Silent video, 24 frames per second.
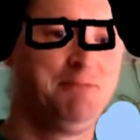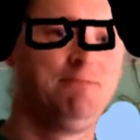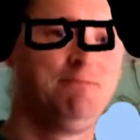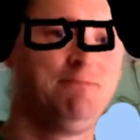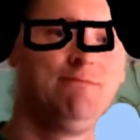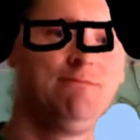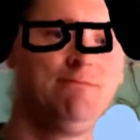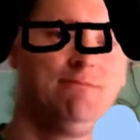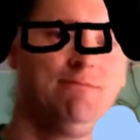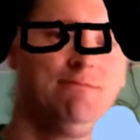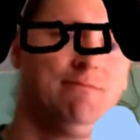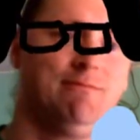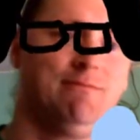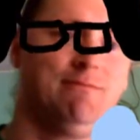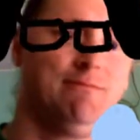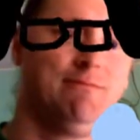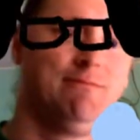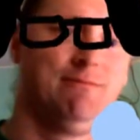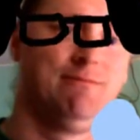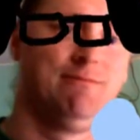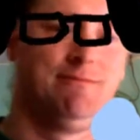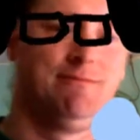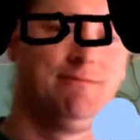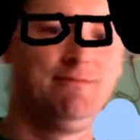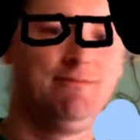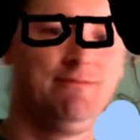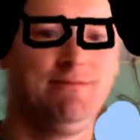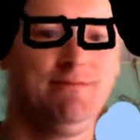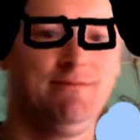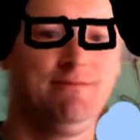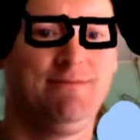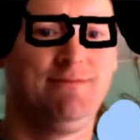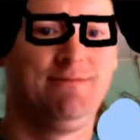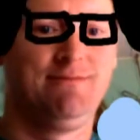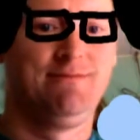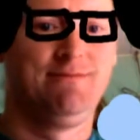
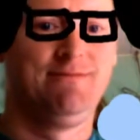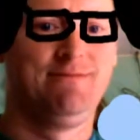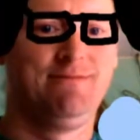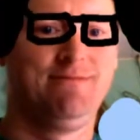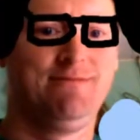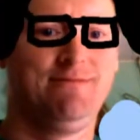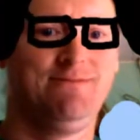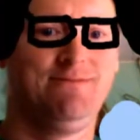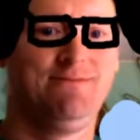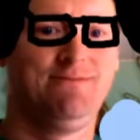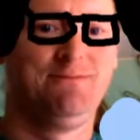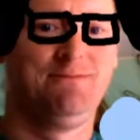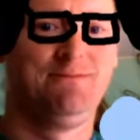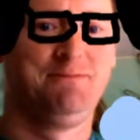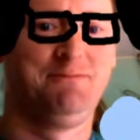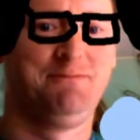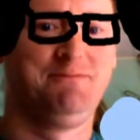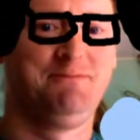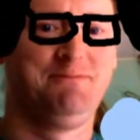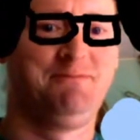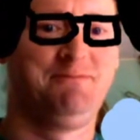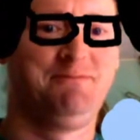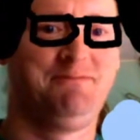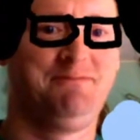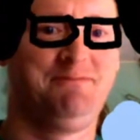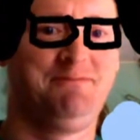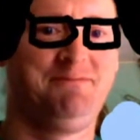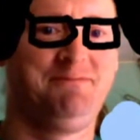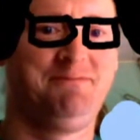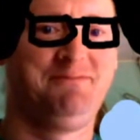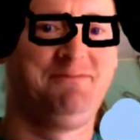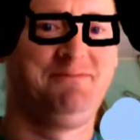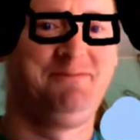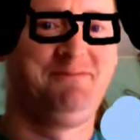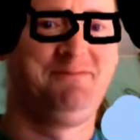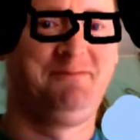
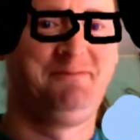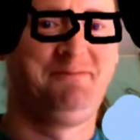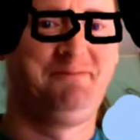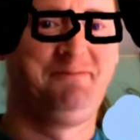(silence)